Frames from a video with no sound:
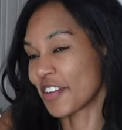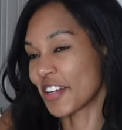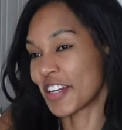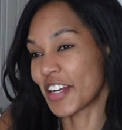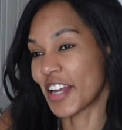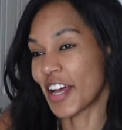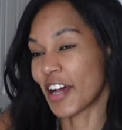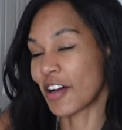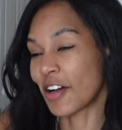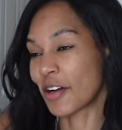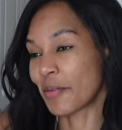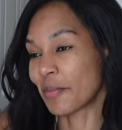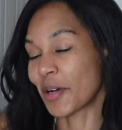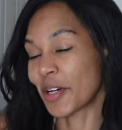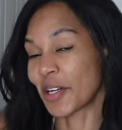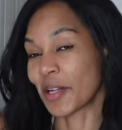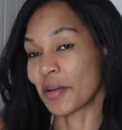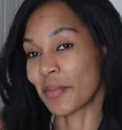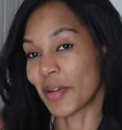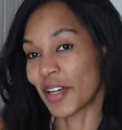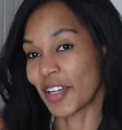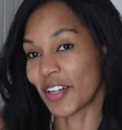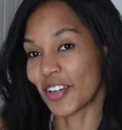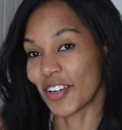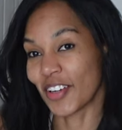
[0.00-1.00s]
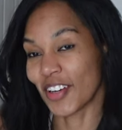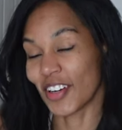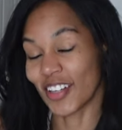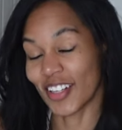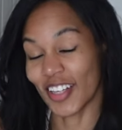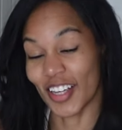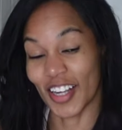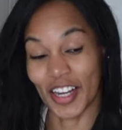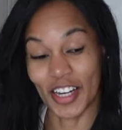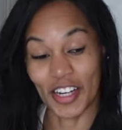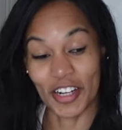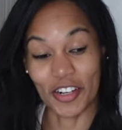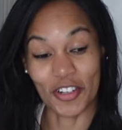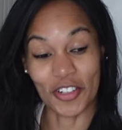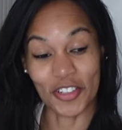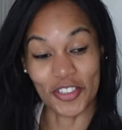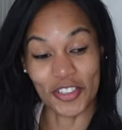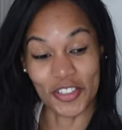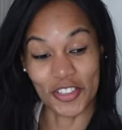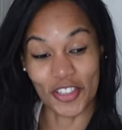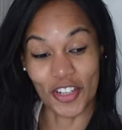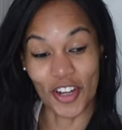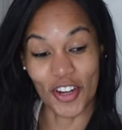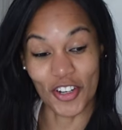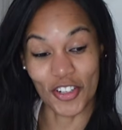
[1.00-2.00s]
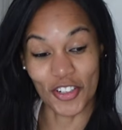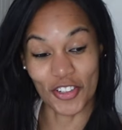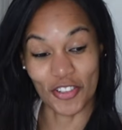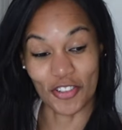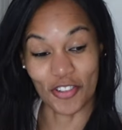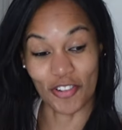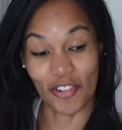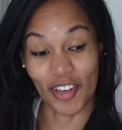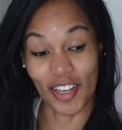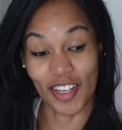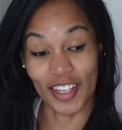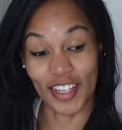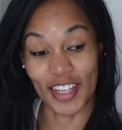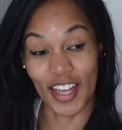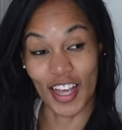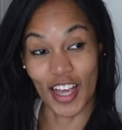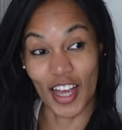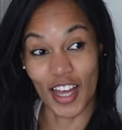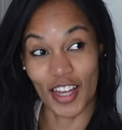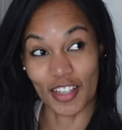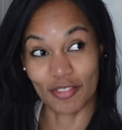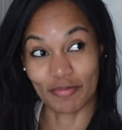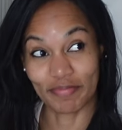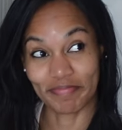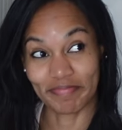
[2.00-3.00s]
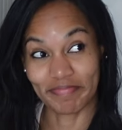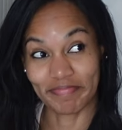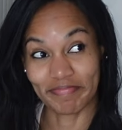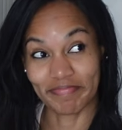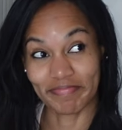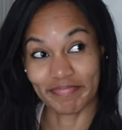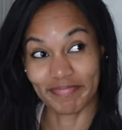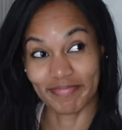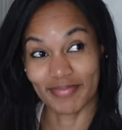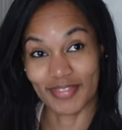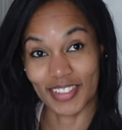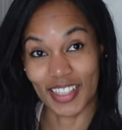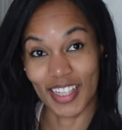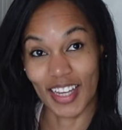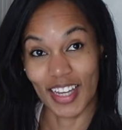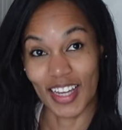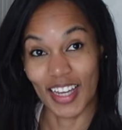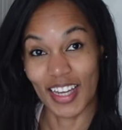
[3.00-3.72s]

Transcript: And now I'm on a vendor. Like, I called the doctor and they are like, yeah,